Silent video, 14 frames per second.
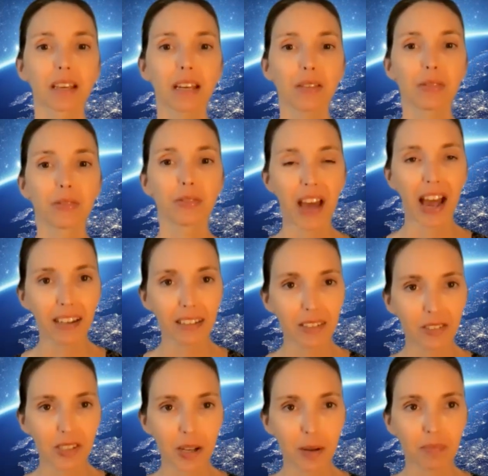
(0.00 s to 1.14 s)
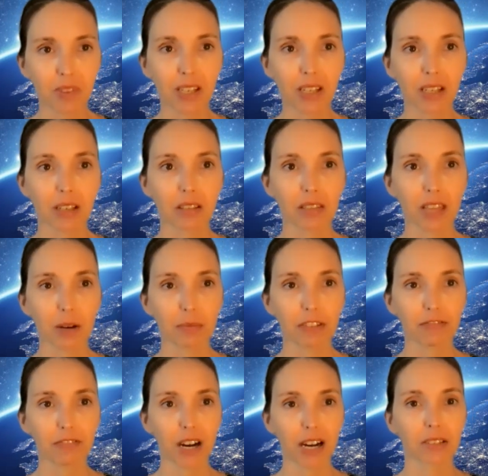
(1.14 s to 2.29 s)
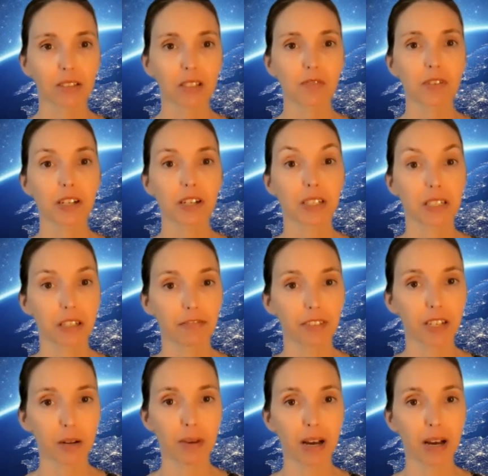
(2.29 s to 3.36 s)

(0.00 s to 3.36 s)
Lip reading: And that is something that we find that's very different